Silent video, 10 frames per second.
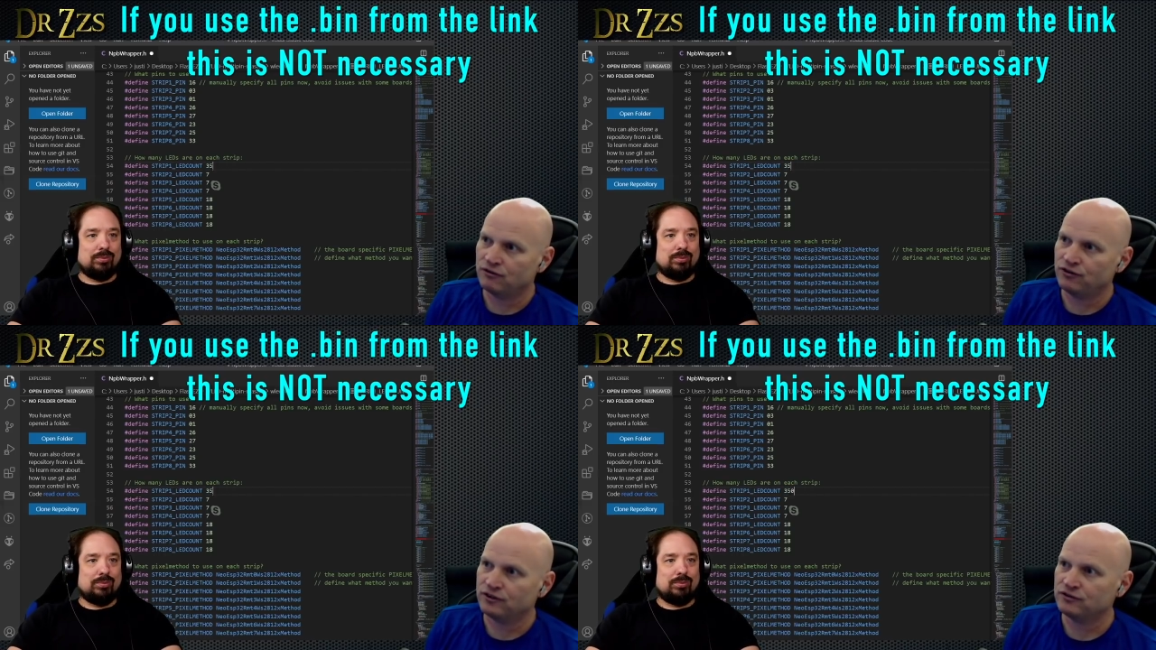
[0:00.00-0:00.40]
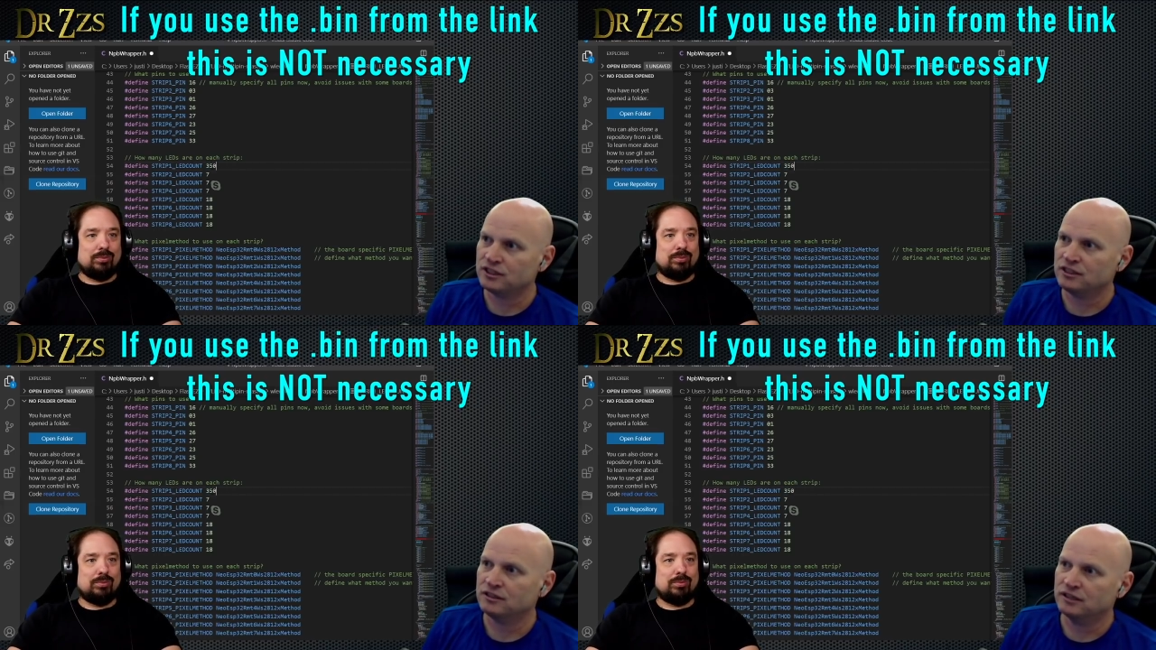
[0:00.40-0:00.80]

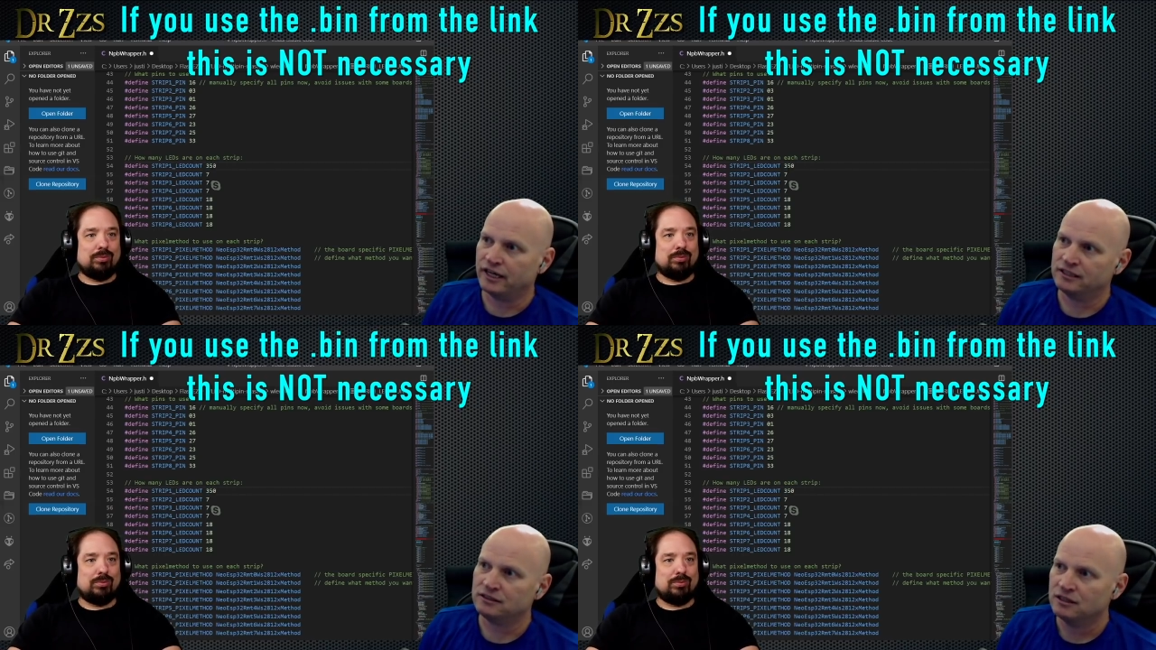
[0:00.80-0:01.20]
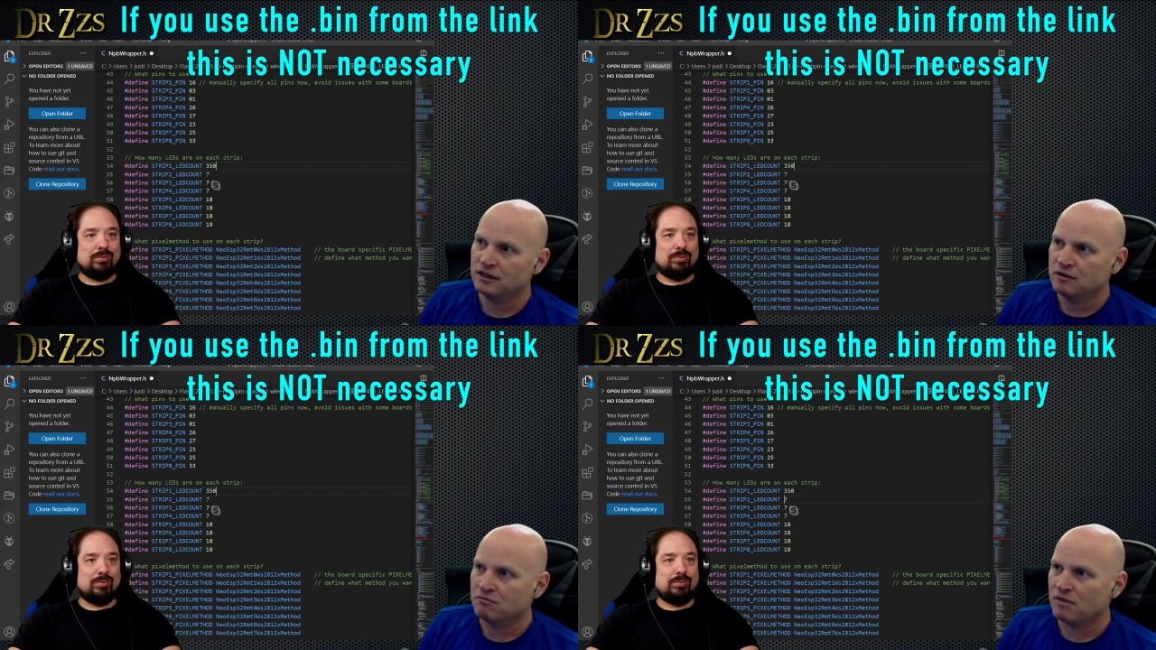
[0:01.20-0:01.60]
Speaker 1: fifty lights.
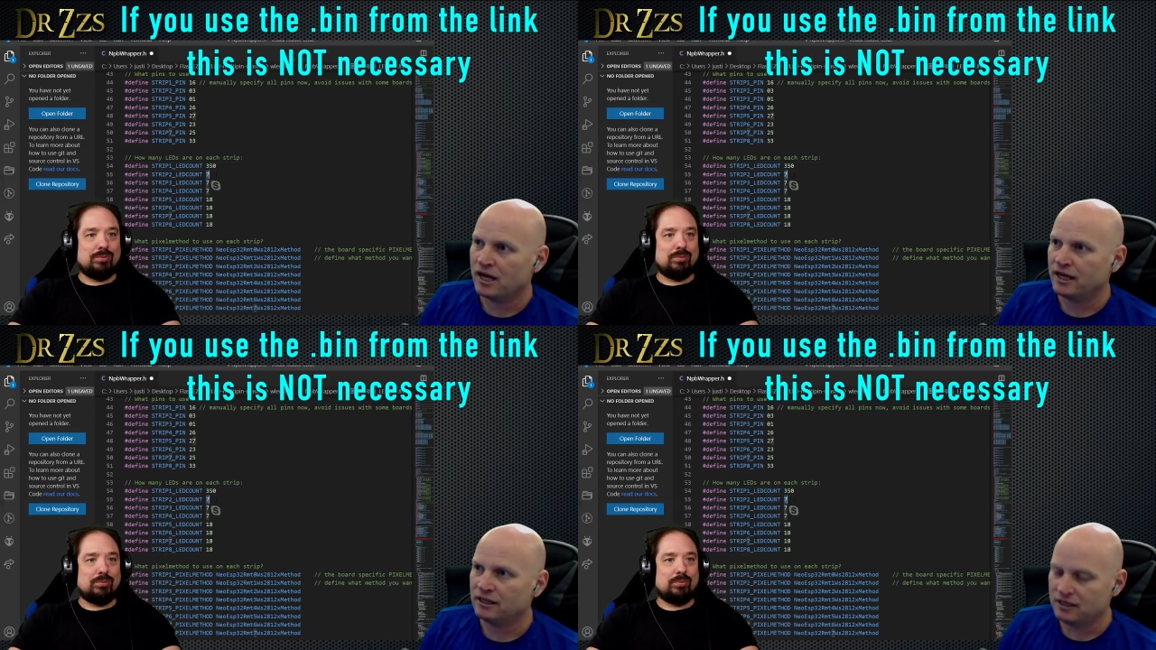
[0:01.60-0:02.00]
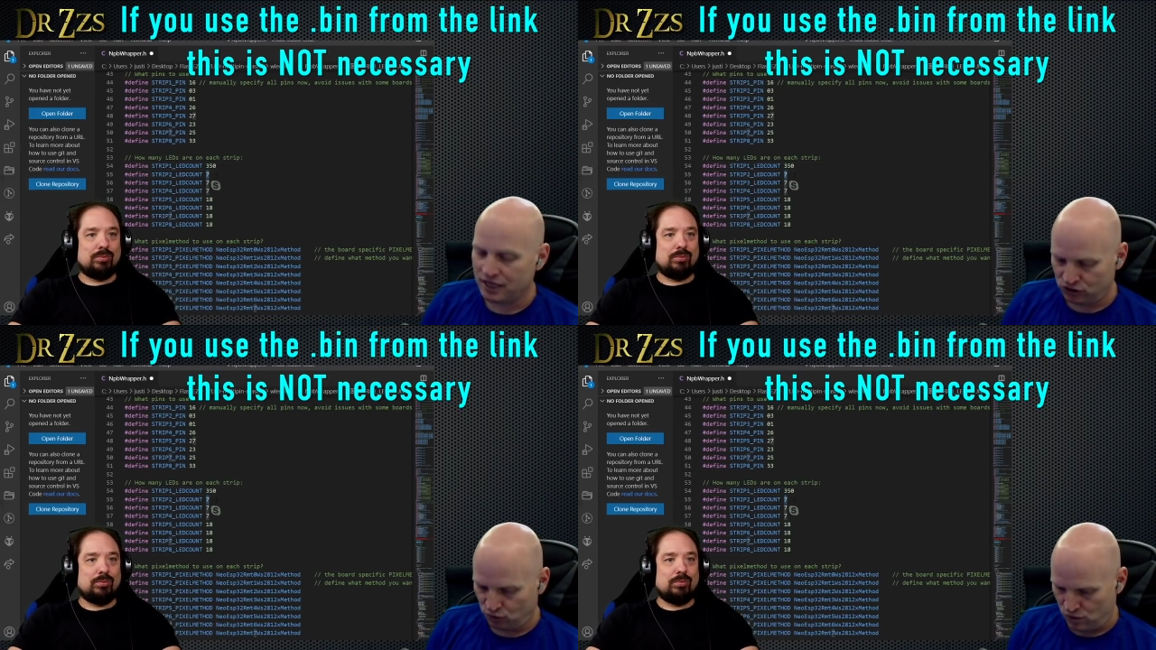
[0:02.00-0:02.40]
My
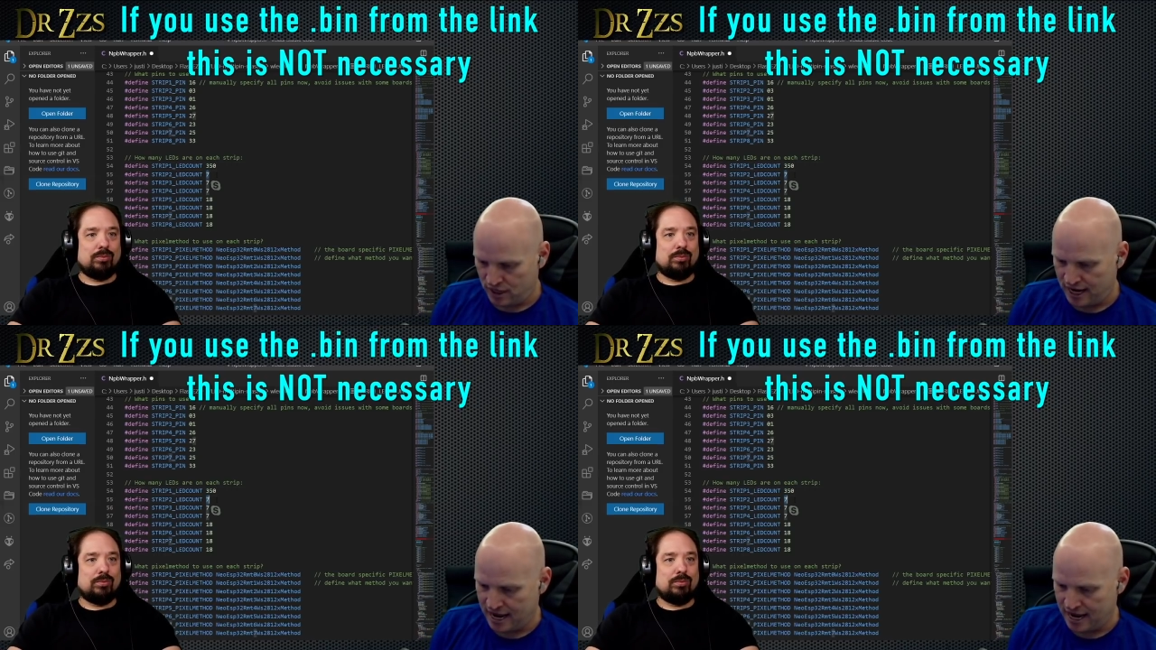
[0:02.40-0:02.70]
next one